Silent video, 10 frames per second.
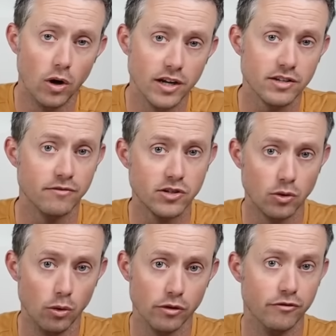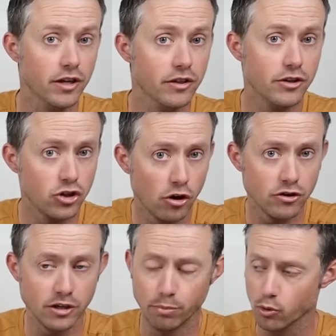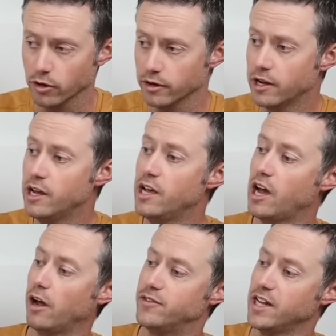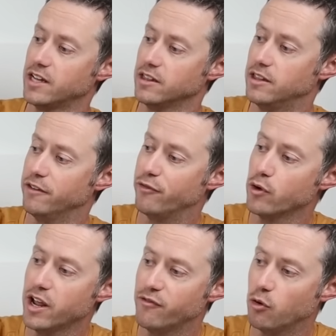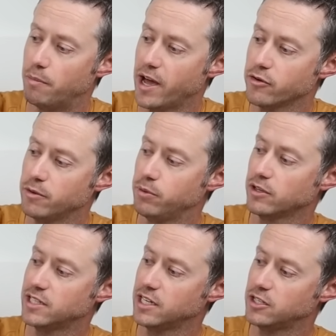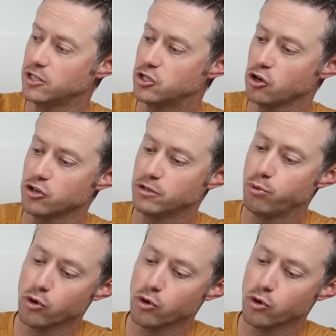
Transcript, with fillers: watts of solar via the charging port. I've taken the 48 volt battery, plugged it into the charging